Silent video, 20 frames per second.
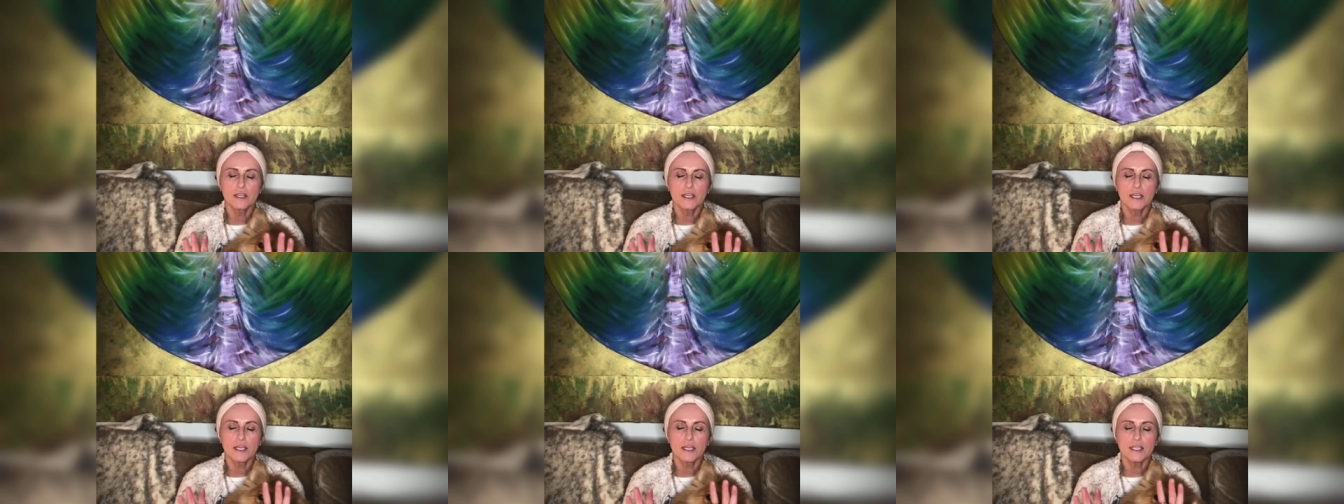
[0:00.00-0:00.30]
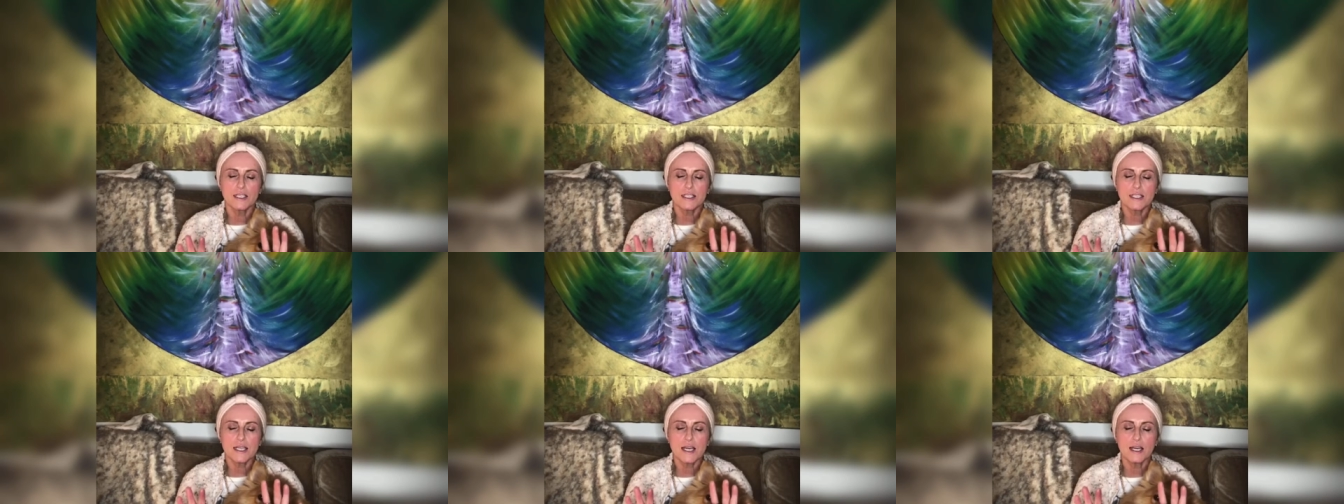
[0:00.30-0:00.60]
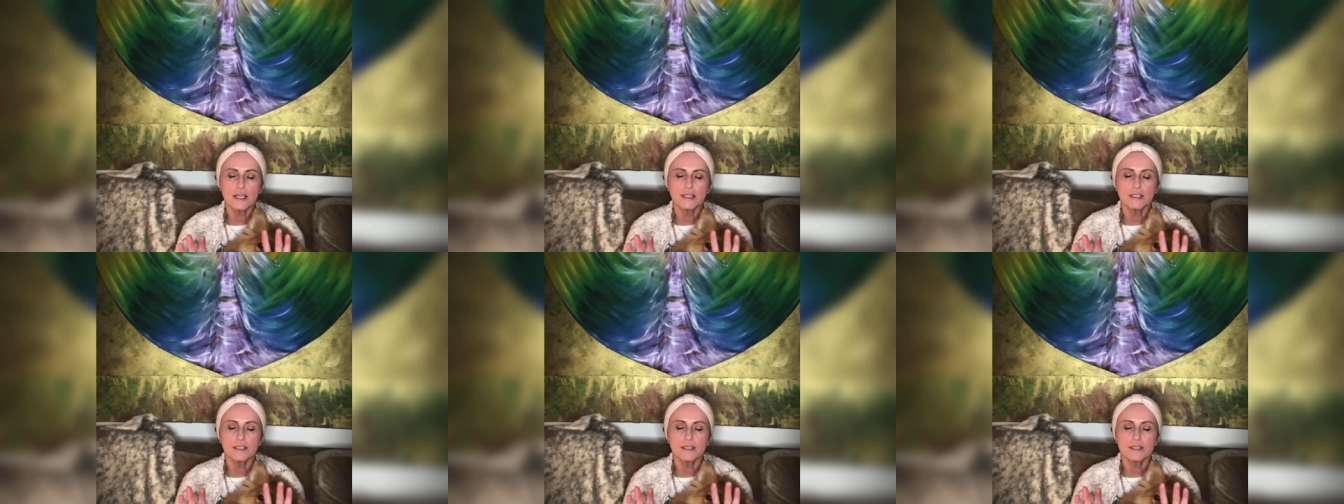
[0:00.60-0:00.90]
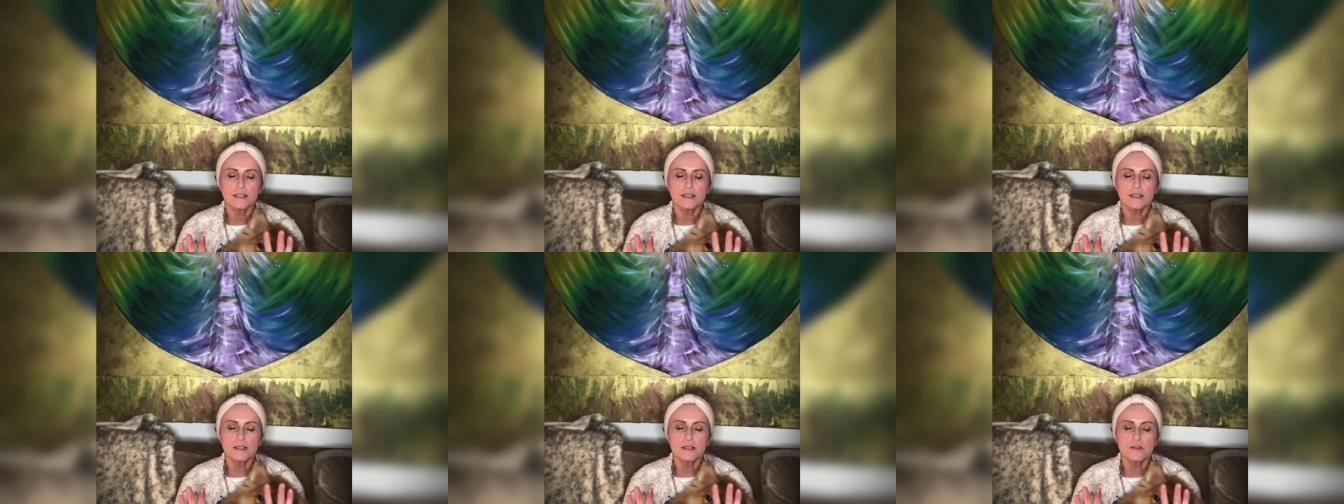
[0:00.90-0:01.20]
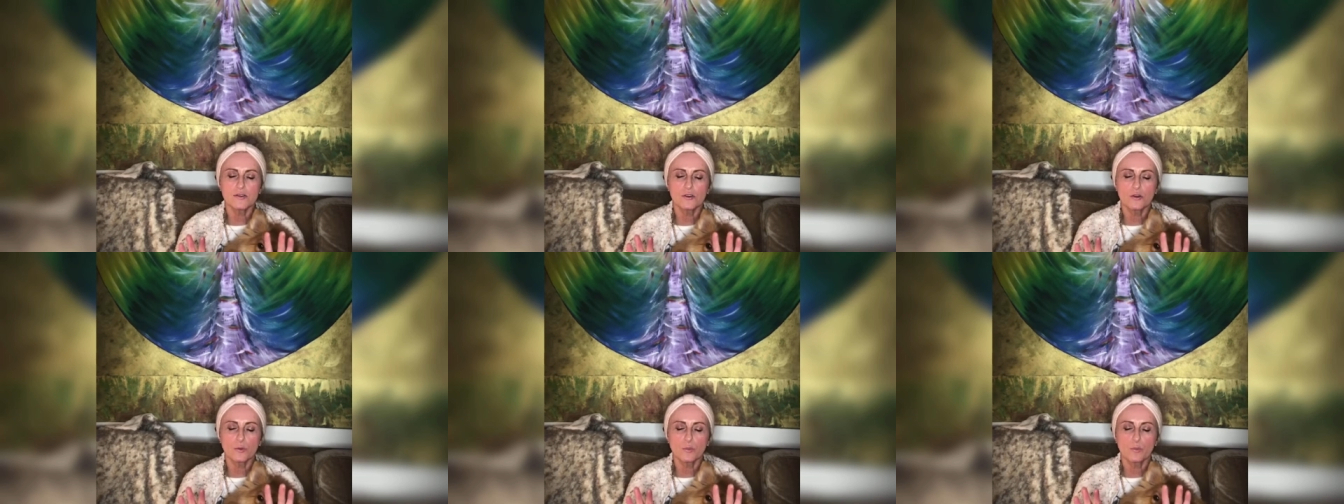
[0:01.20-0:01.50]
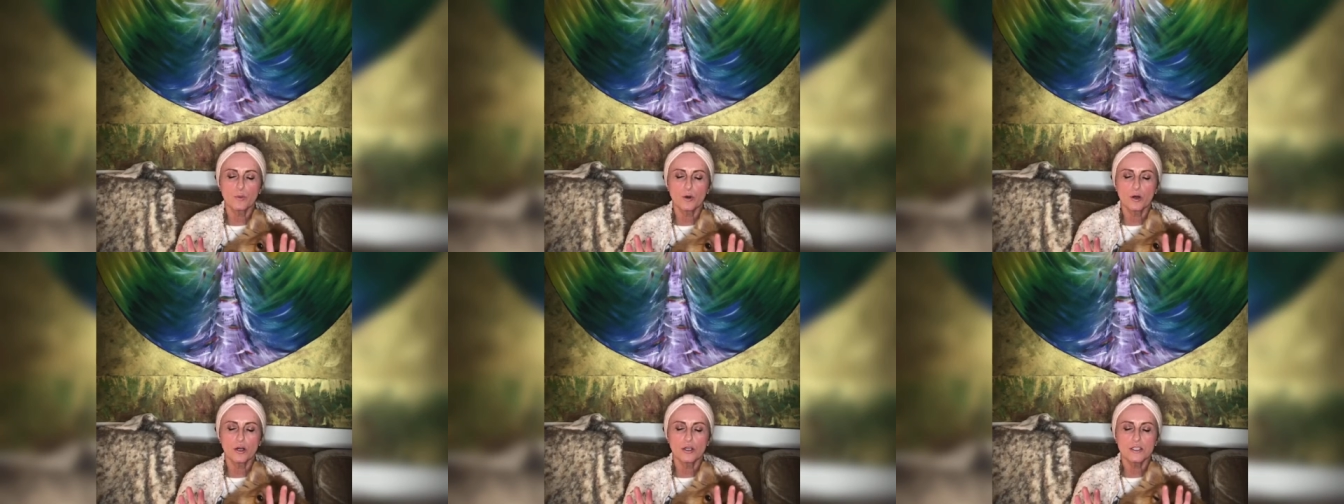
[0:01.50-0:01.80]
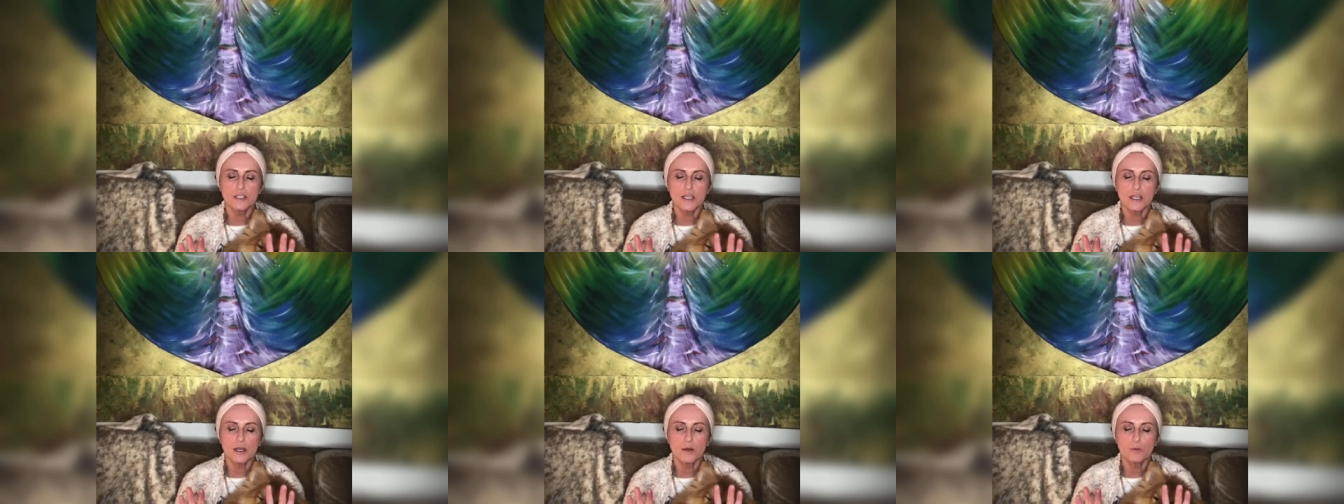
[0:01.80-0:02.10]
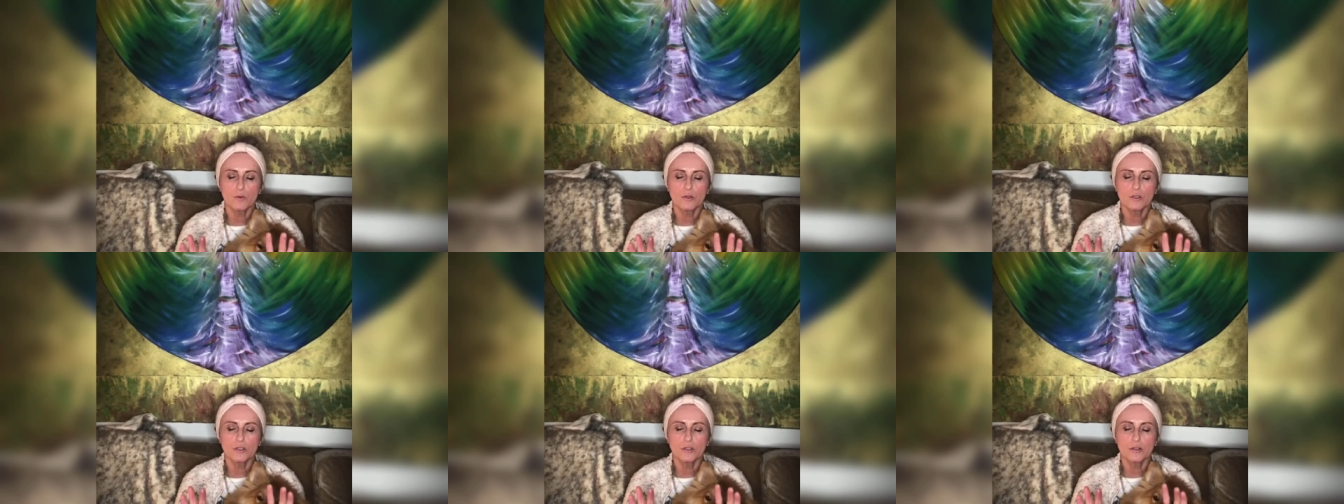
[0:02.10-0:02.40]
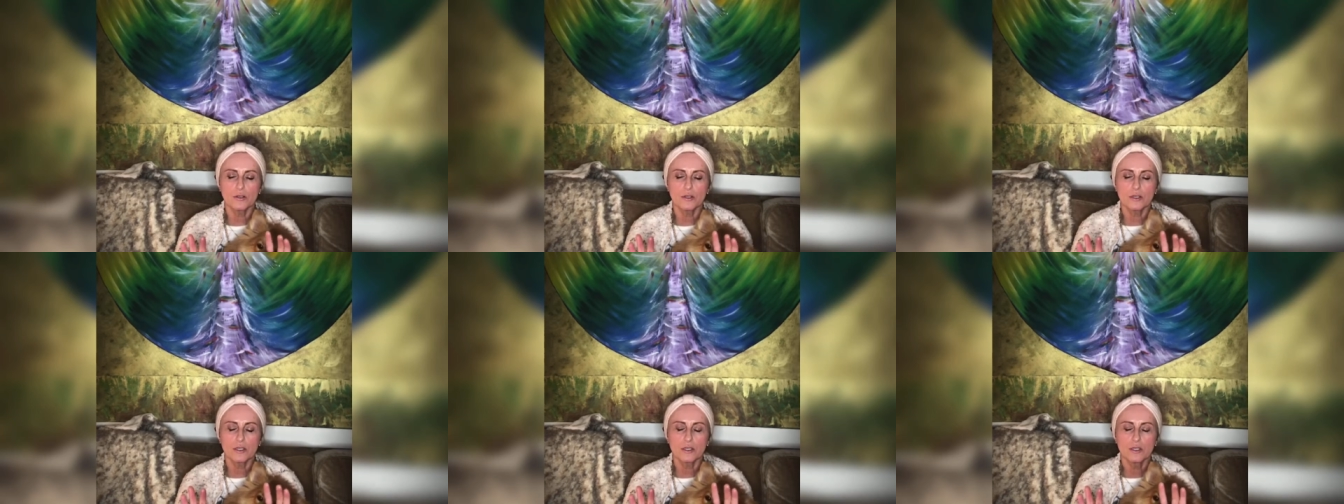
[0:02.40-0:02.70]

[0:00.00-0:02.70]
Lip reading: any tightness in your body, I want you to